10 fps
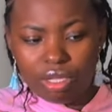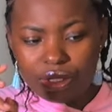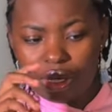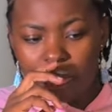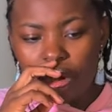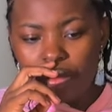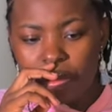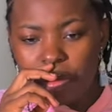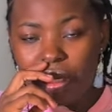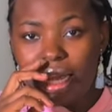some come
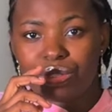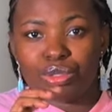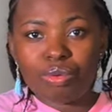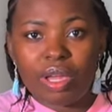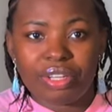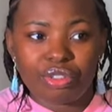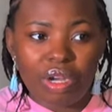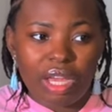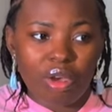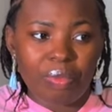with maybe like two
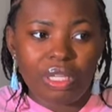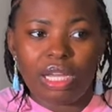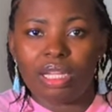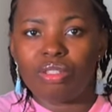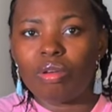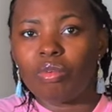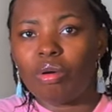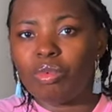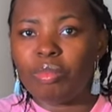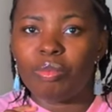extra helping hands, some
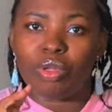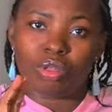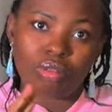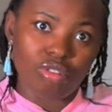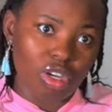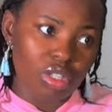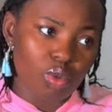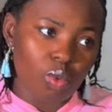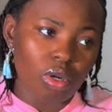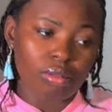come with maybe just